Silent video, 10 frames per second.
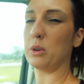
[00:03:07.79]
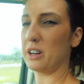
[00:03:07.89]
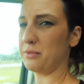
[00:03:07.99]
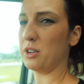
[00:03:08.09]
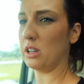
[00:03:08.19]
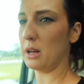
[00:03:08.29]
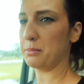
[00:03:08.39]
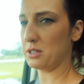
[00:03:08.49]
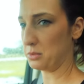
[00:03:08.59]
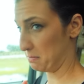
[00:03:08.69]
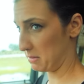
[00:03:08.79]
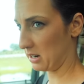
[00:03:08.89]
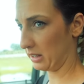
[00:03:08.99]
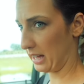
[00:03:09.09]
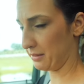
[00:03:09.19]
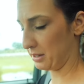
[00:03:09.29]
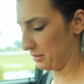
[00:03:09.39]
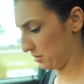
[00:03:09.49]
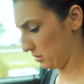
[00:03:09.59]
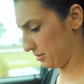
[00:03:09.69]
We're gonna fuel up because we barely have any
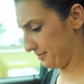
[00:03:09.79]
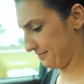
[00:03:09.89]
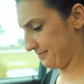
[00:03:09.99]
fuel.